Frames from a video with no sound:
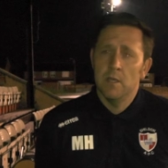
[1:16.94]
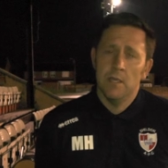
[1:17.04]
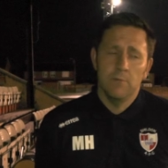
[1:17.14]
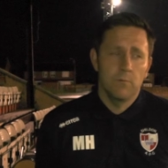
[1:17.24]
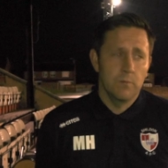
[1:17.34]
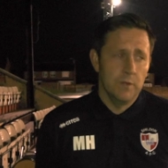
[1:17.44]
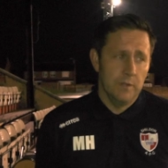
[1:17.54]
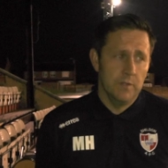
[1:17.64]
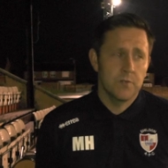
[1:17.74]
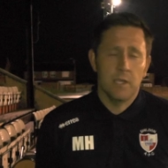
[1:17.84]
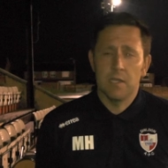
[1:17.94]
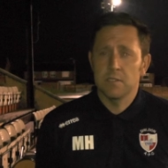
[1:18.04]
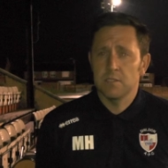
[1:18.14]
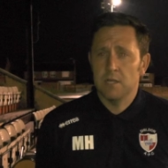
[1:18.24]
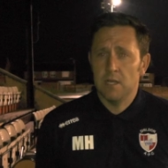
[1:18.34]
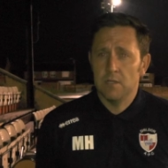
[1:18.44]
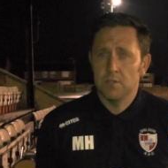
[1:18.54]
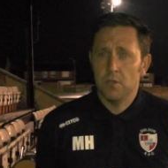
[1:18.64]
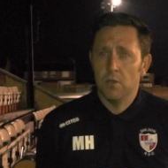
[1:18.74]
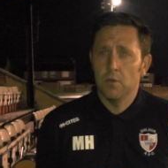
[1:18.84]
hey, the, the strikers are starting to
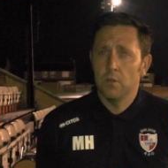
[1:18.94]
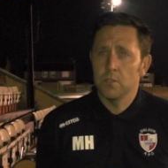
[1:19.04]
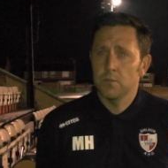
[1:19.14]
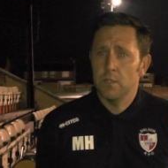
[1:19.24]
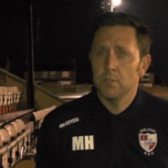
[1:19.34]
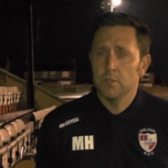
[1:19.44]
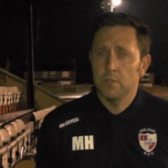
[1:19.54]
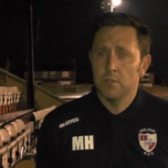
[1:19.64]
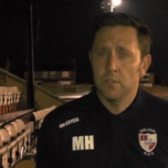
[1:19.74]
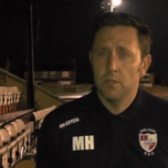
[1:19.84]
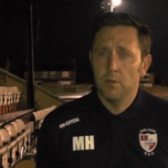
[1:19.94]
score goals as well, so it